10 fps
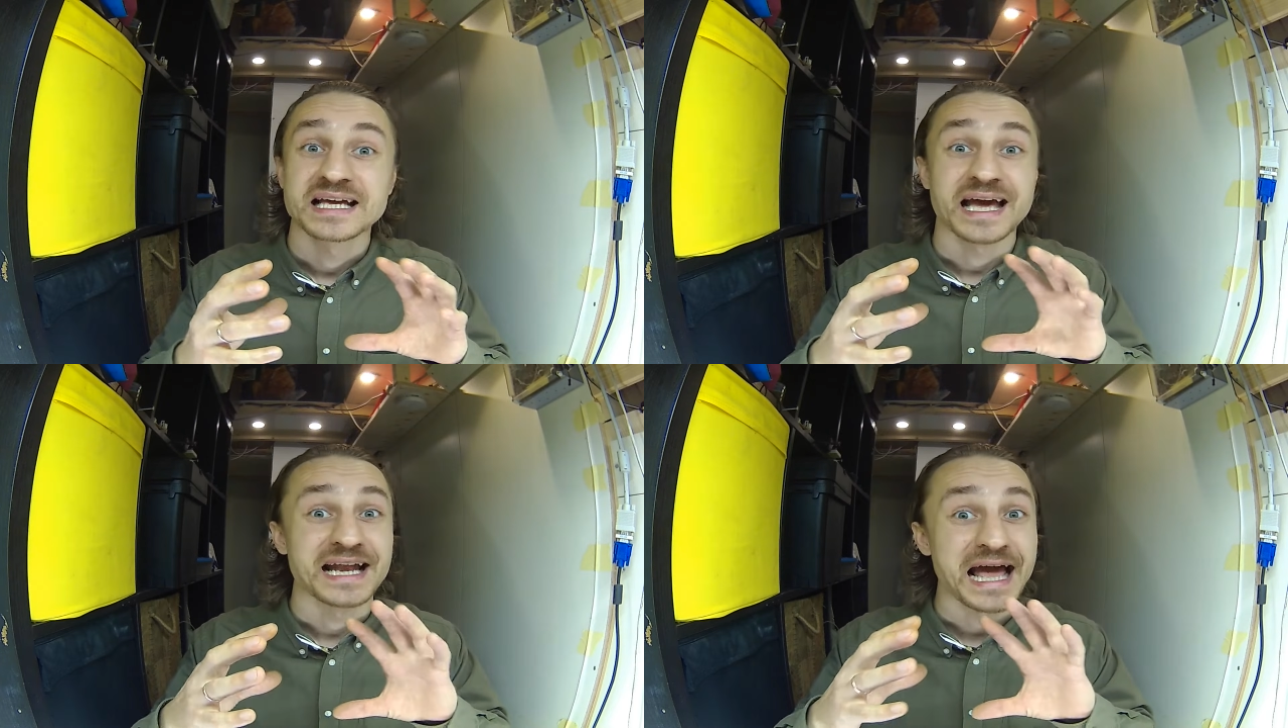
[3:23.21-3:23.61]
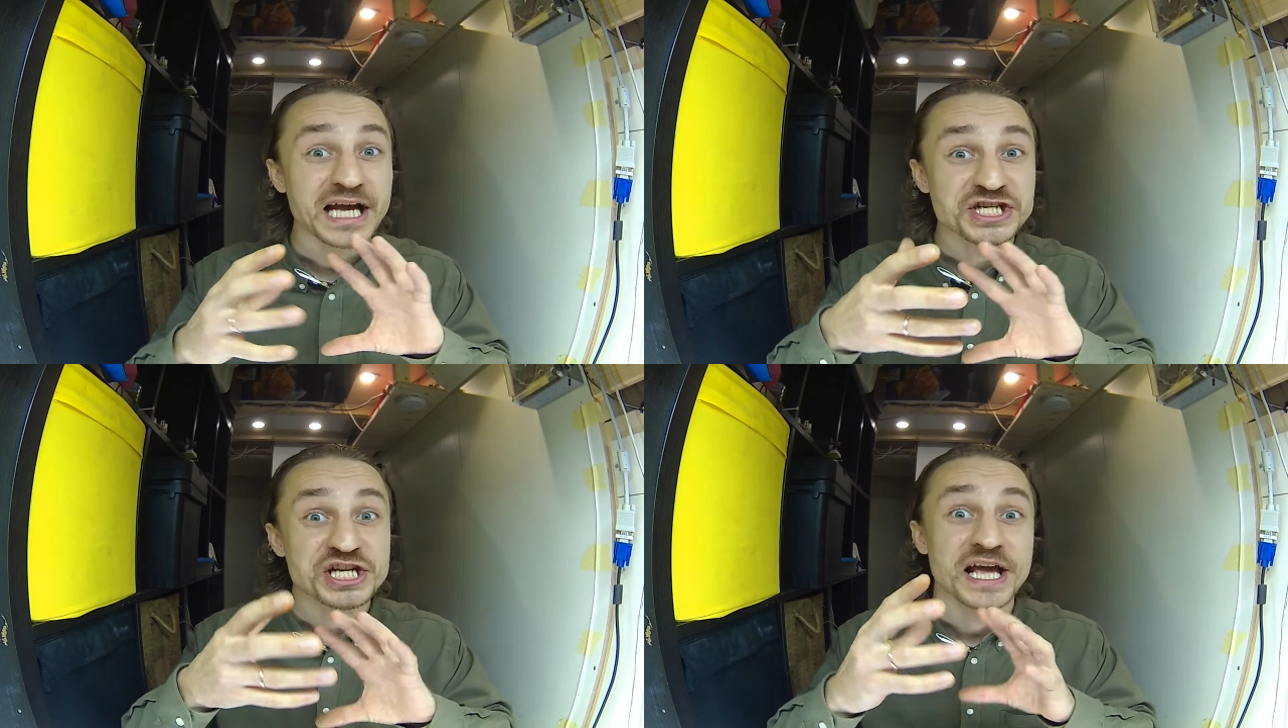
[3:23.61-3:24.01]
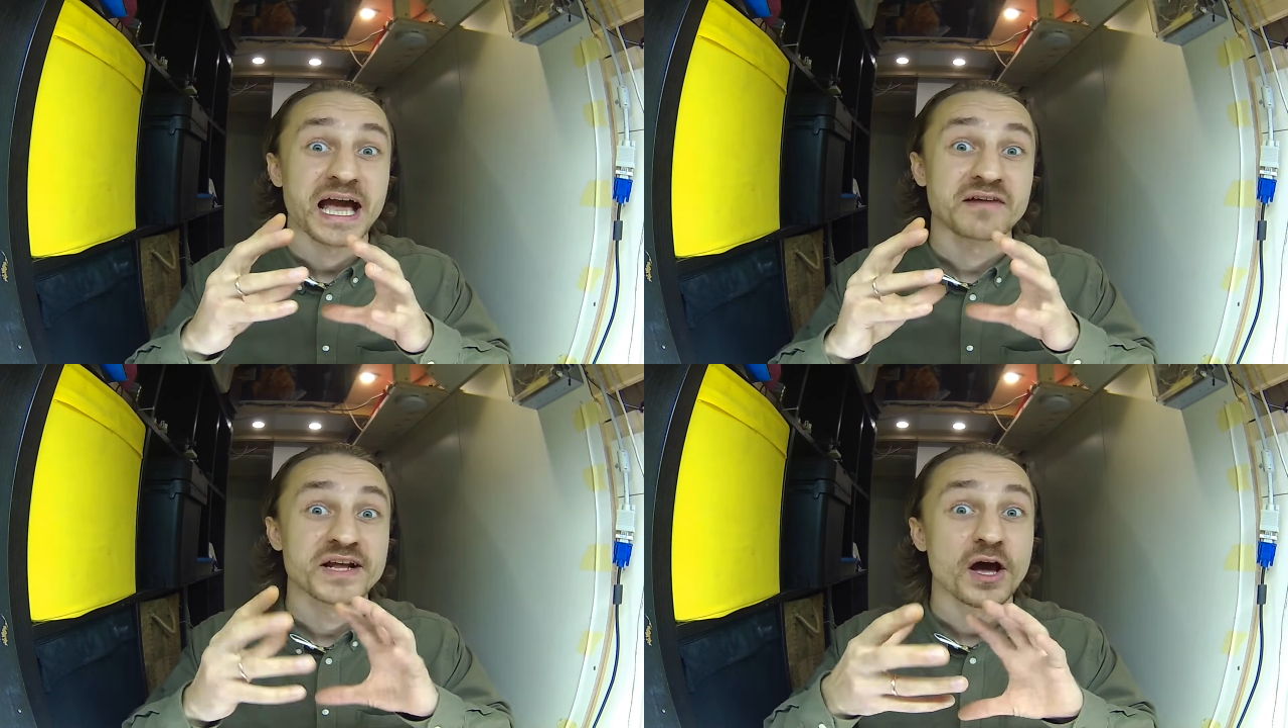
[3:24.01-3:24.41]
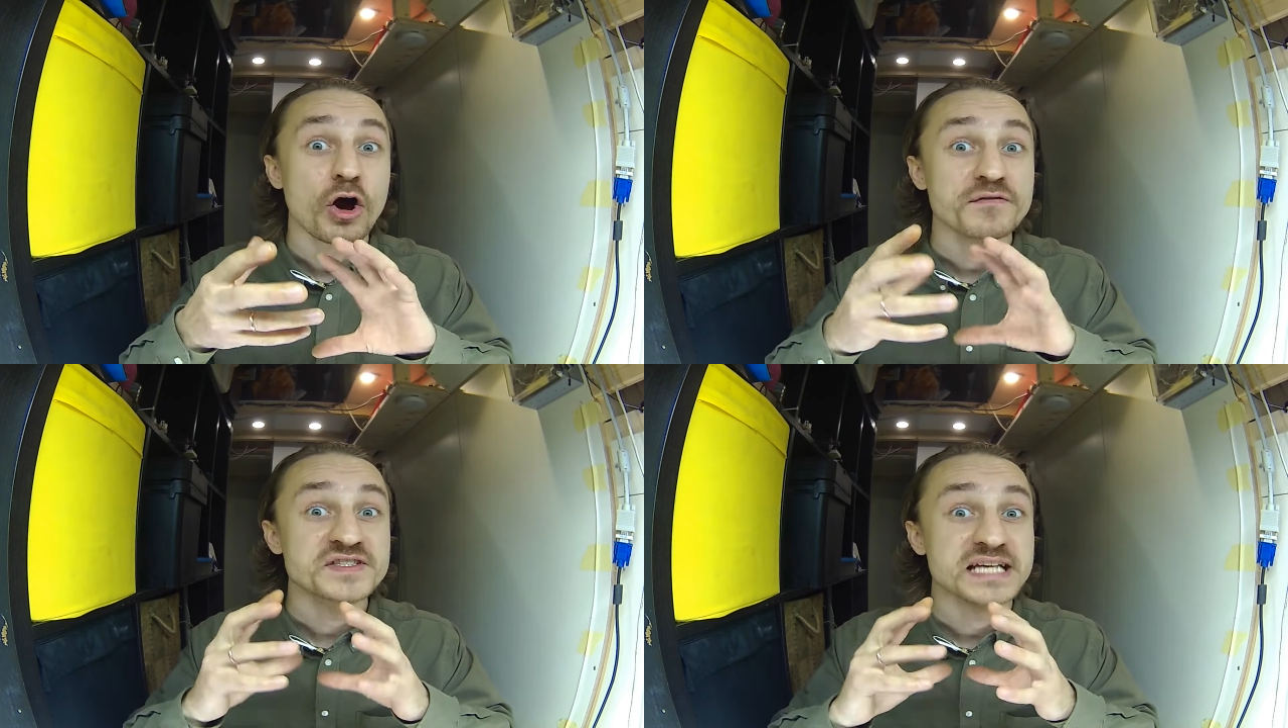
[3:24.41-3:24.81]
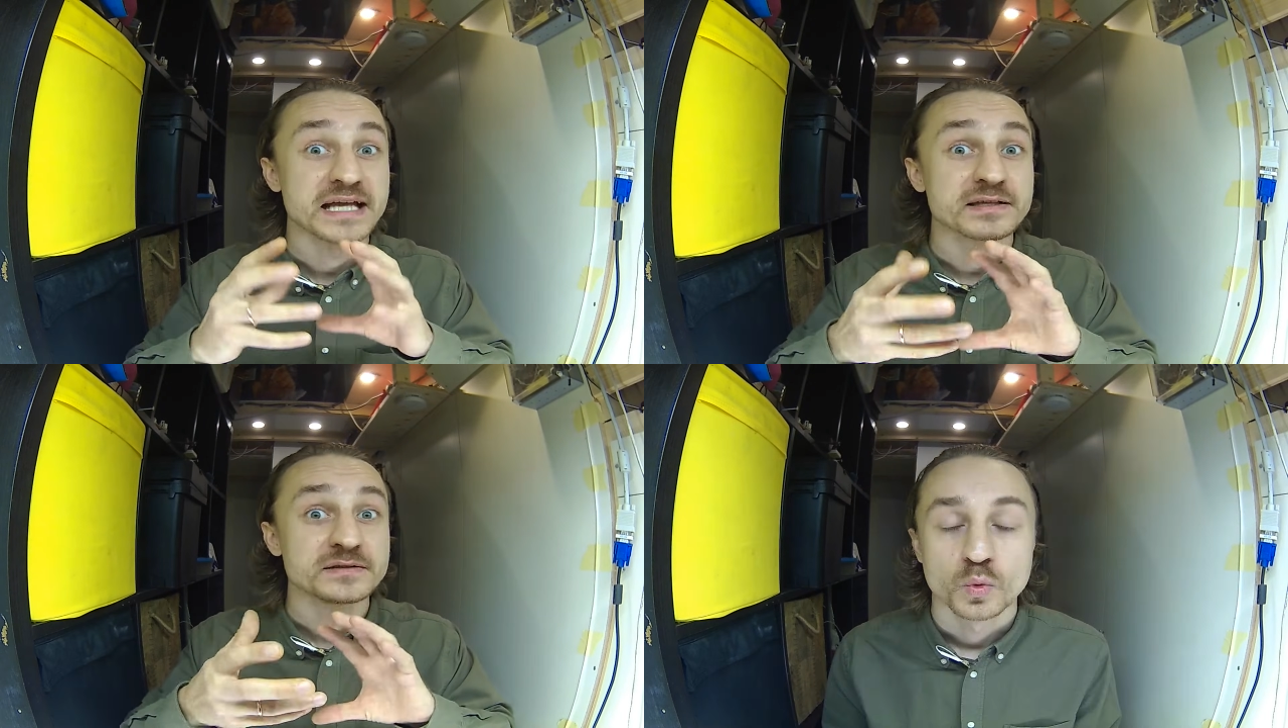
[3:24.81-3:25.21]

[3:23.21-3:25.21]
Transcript: can actually have an offset.